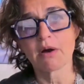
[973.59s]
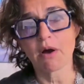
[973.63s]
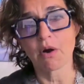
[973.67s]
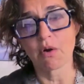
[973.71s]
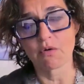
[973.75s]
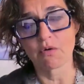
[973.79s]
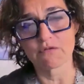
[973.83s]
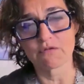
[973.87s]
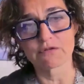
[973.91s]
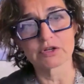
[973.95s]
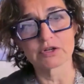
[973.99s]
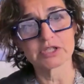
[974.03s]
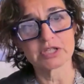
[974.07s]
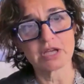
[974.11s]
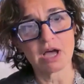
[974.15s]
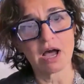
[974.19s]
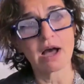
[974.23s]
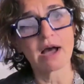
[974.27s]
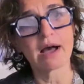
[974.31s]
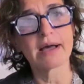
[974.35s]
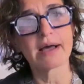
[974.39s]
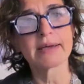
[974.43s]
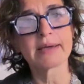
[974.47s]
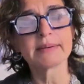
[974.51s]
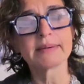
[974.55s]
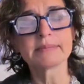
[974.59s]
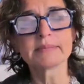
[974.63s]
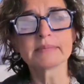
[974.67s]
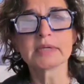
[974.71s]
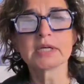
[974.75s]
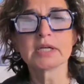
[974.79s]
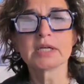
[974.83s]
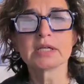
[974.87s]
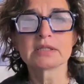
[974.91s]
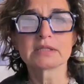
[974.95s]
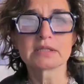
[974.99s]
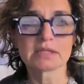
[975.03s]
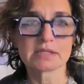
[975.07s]
over time
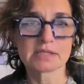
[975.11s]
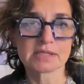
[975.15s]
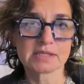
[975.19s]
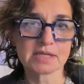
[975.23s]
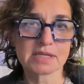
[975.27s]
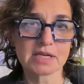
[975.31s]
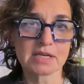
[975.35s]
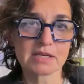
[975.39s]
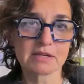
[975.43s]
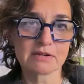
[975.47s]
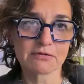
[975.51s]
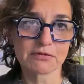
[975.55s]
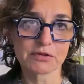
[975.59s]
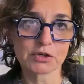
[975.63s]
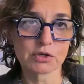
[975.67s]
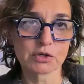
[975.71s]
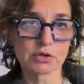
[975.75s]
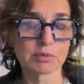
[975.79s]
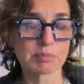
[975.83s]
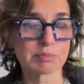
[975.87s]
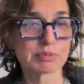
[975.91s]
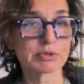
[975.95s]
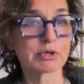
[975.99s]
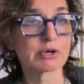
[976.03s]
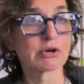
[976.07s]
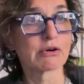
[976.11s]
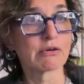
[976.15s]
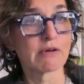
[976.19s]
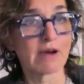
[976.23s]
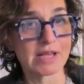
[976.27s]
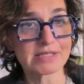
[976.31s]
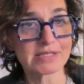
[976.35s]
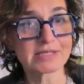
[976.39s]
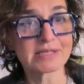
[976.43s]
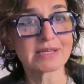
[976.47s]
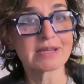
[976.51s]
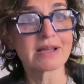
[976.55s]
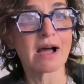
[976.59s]
to see if you're
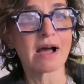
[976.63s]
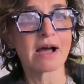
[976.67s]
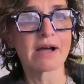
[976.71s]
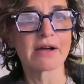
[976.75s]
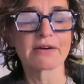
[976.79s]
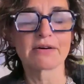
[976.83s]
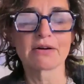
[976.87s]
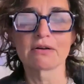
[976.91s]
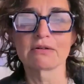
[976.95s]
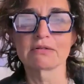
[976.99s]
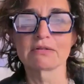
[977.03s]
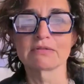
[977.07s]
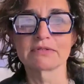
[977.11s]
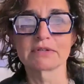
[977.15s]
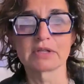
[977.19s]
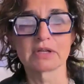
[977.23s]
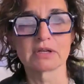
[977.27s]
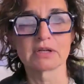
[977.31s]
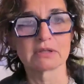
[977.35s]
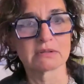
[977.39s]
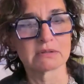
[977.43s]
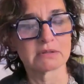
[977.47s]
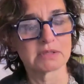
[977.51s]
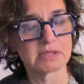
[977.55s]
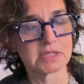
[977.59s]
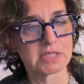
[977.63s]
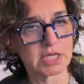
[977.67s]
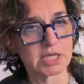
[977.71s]
progressing iron overload,